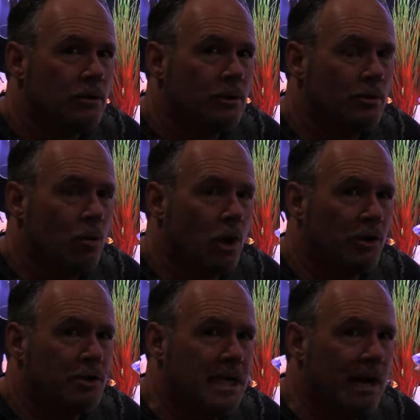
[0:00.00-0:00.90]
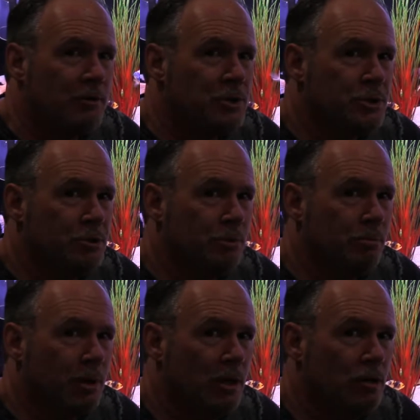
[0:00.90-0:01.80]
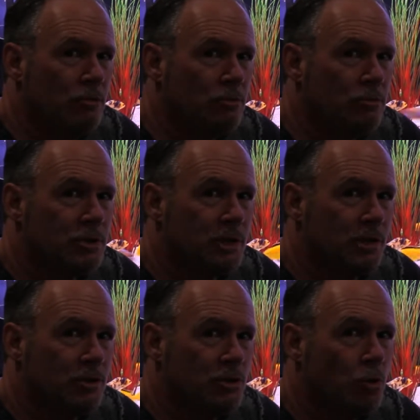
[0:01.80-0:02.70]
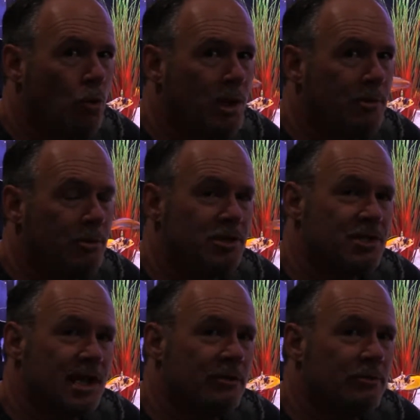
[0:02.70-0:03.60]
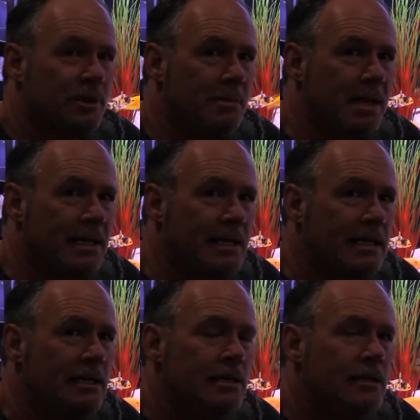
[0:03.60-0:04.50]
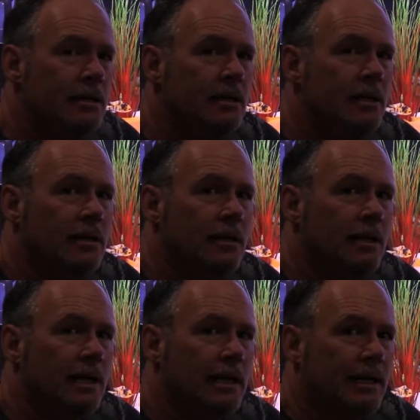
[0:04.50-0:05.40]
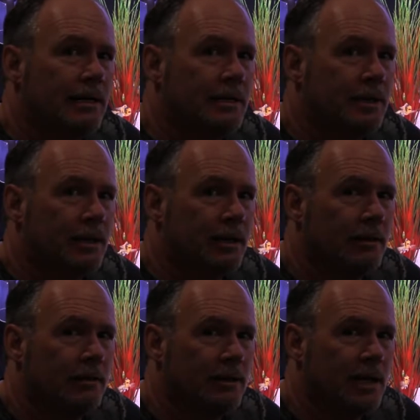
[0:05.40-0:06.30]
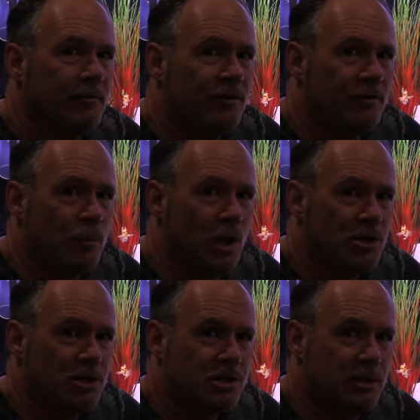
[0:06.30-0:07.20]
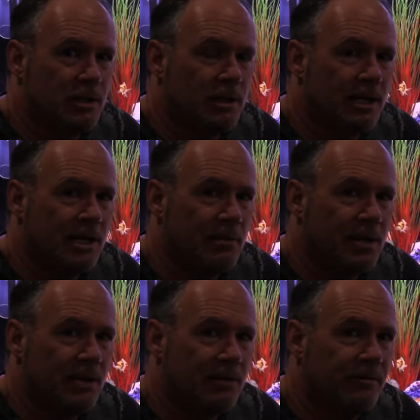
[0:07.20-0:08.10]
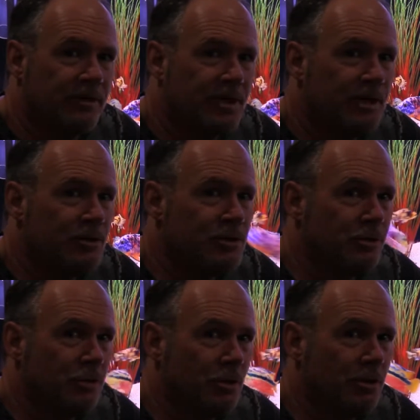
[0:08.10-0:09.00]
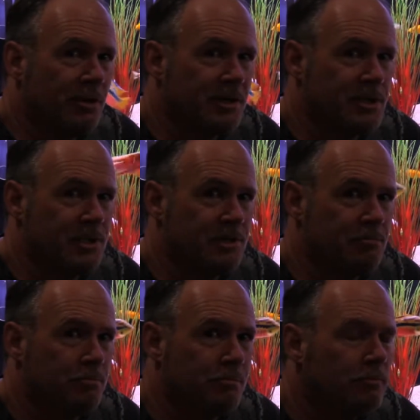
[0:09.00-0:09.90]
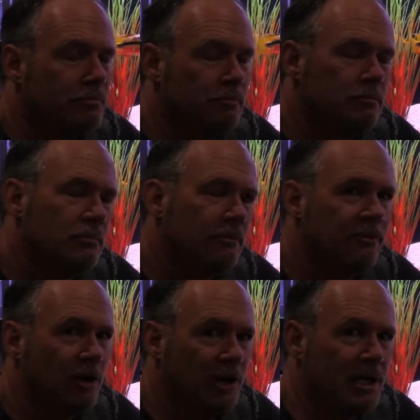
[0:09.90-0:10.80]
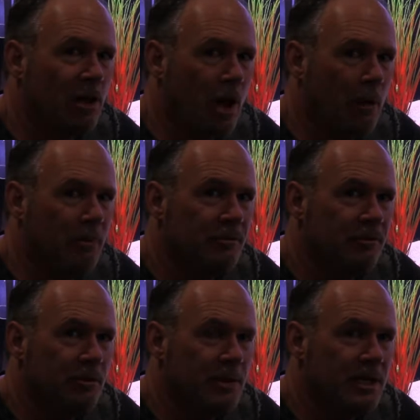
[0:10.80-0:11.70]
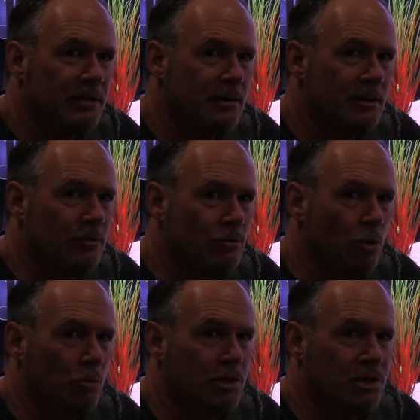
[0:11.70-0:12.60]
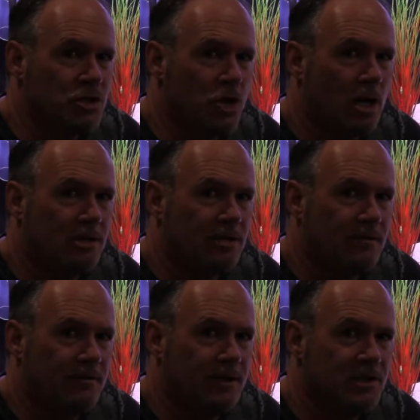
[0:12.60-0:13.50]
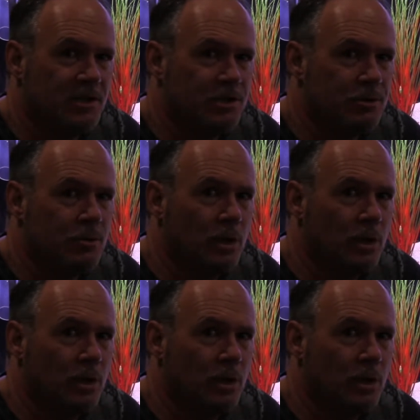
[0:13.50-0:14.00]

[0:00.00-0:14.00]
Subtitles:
the water down to about 20% remaining. And if you've watched any of my other videos, you'll know that this is fairly common for me, that it won't be a shock to the fish to